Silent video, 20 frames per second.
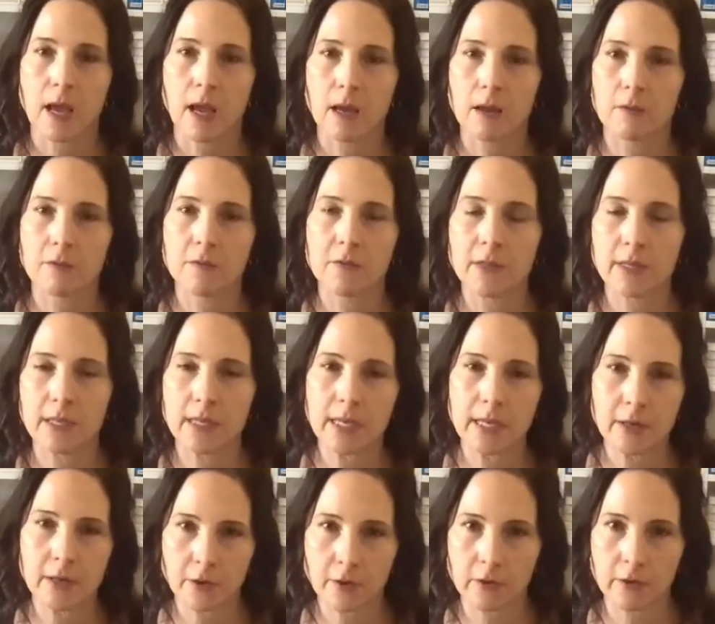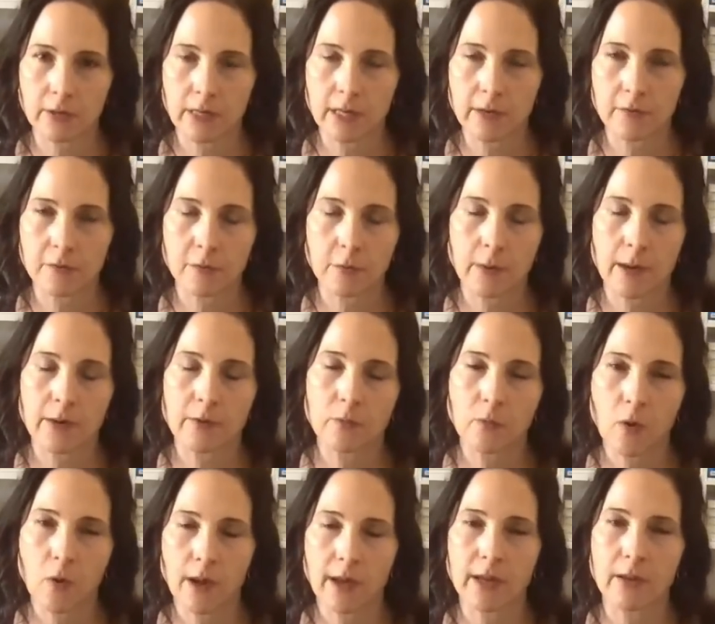of the near infrared
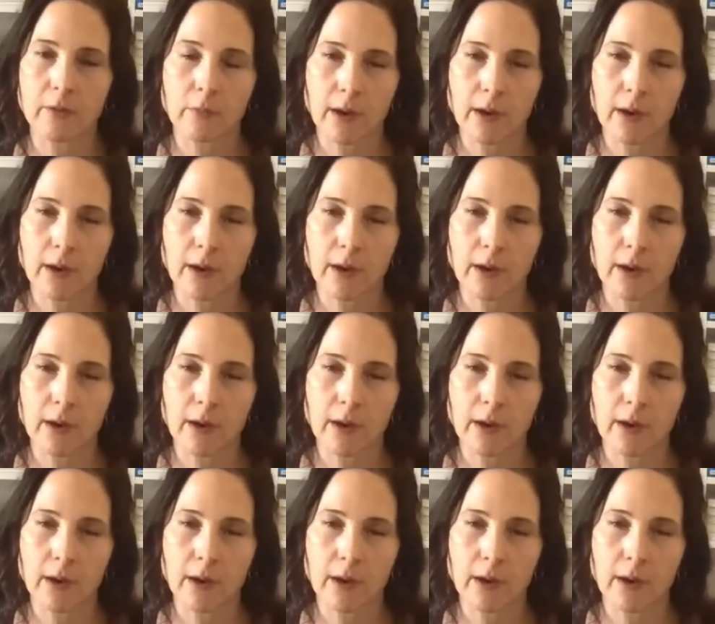and why